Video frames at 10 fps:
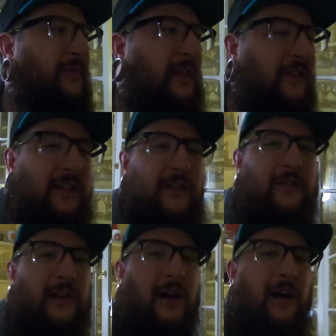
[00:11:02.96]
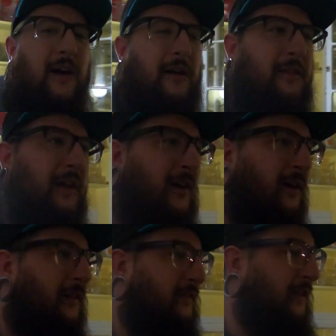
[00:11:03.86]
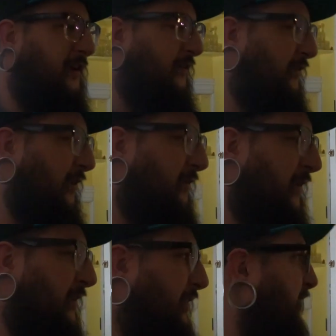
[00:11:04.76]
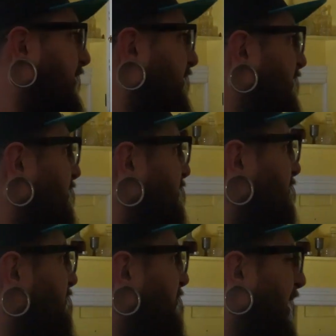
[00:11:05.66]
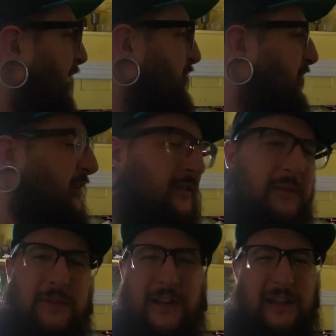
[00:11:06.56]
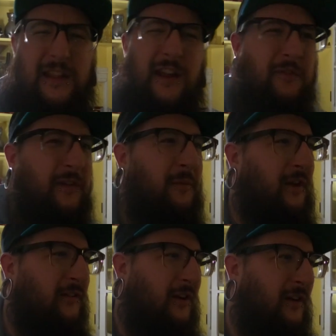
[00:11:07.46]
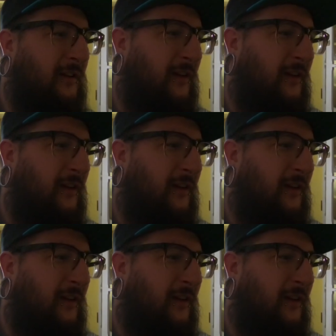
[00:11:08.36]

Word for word: This is, uh, they call this like a servant's pantry or something like that. I forget what it's called.